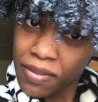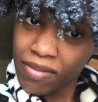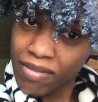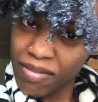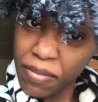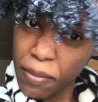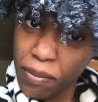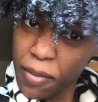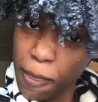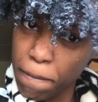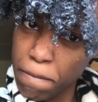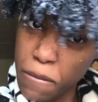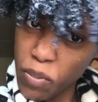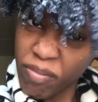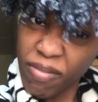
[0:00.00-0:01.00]
basically what I'm
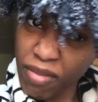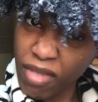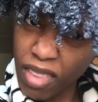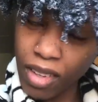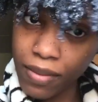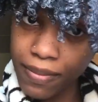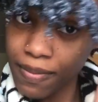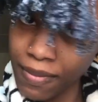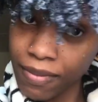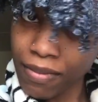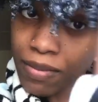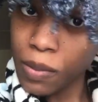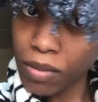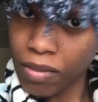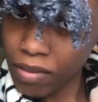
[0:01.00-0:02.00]
doing the whole video.
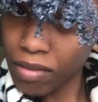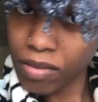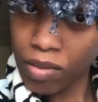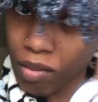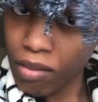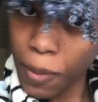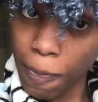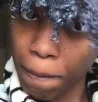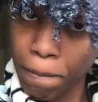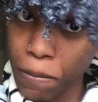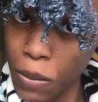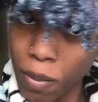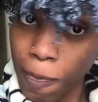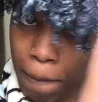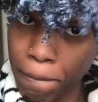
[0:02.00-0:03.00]
I'm just combing
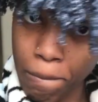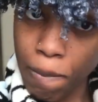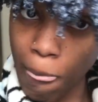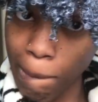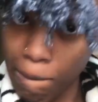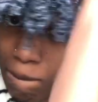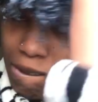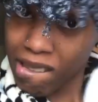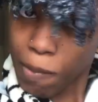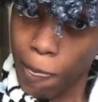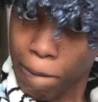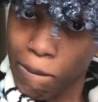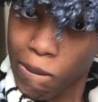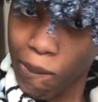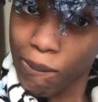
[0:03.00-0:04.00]
through,
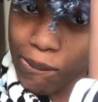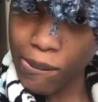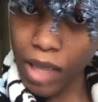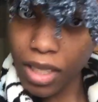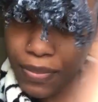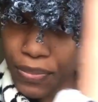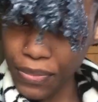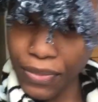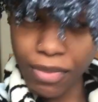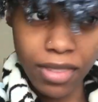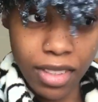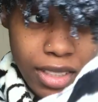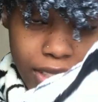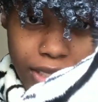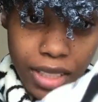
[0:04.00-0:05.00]
then getting the
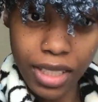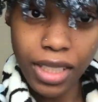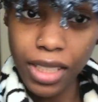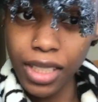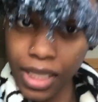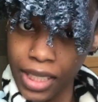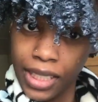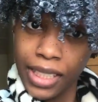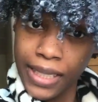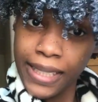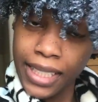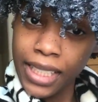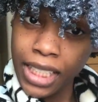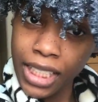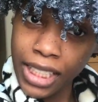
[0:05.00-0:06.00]
gel, going over
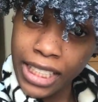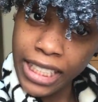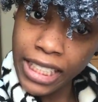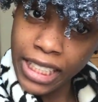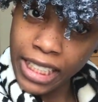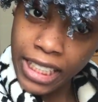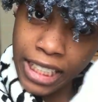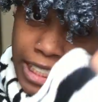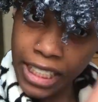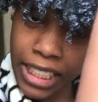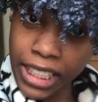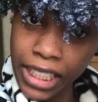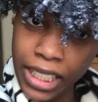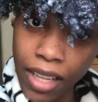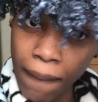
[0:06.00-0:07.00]
it,
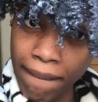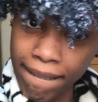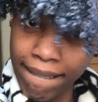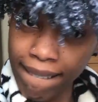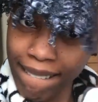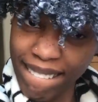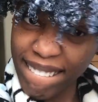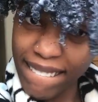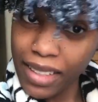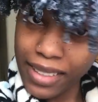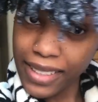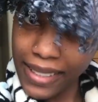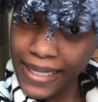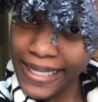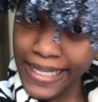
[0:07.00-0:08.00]
and
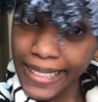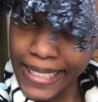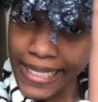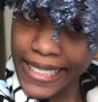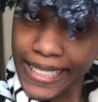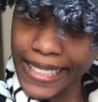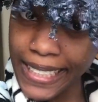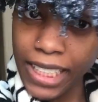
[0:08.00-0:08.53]
putting in the wax.